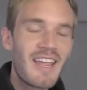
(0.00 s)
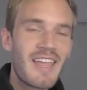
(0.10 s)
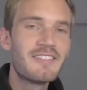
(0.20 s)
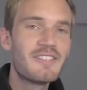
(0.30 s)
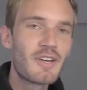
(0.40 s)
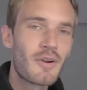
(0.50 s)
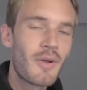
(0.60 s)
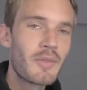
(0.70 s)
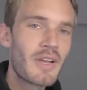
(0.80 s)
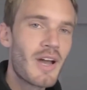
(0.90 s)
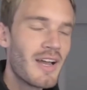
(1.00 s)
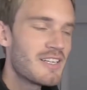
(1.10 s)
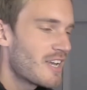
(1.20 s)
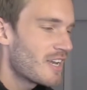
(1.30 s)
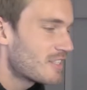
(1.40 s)
In case you don't know the
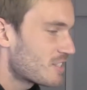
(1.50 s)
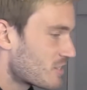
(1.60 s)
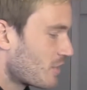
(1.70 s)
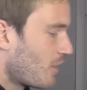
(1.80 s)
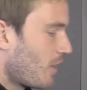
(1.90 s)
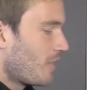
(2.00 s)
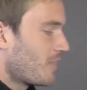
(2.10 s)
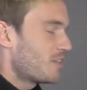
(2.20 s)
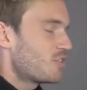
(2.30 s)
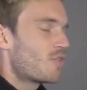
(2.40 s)
context, that's